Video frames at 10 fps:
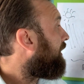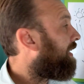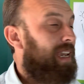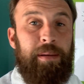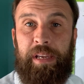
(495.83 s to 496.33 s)

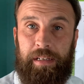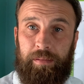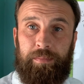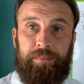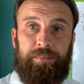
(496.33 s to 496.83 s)
came in
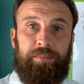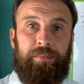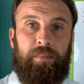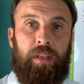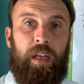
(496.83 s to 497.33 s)

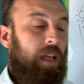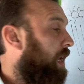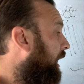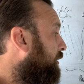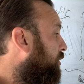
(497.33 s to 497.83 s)

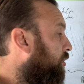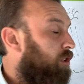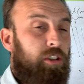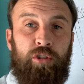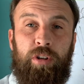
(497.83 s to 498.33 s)
and took
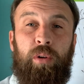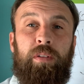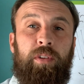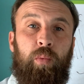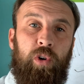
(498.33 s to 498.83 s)
control
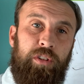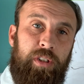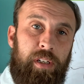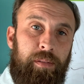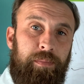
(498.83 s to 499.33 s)
of the
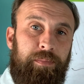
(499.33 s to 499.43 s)
water,